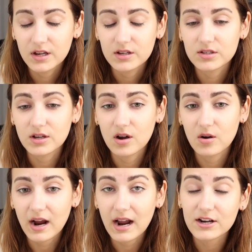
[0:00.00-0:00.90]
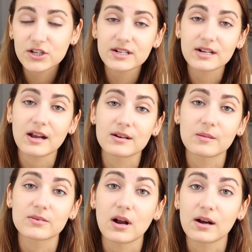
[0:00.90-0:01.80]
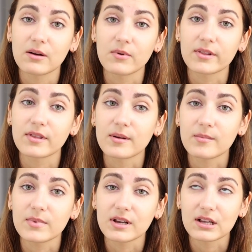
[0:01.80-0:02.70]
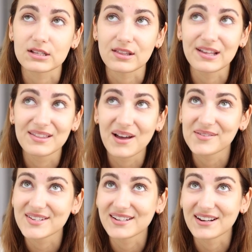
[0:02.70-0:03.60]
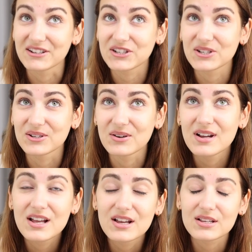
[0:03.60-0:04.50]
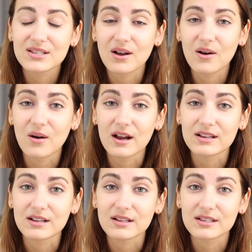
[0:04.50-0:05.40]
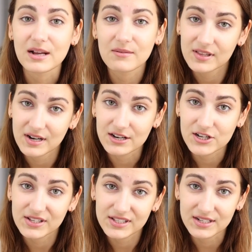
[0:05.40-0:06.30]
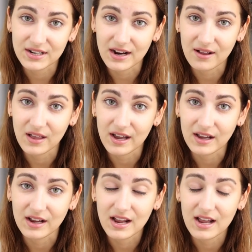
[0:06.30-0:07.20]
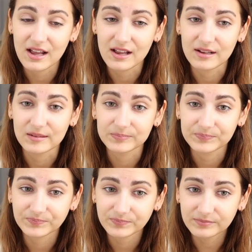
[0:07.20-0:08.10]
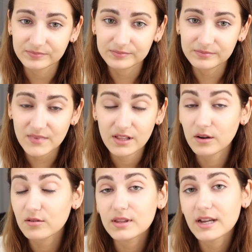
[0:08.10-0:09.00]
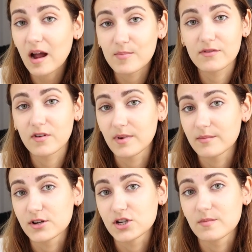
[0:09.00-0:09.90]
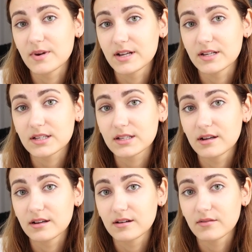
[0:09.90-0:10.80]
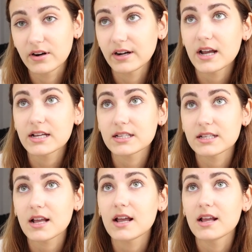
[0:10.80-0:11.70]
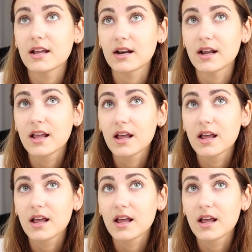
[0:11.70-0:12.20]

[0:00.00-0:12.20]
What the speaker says: So I actually didn't end up signing with them because I think that was an issue. So I signed with an agency in LA and they were really happy for my measurements and very nice. And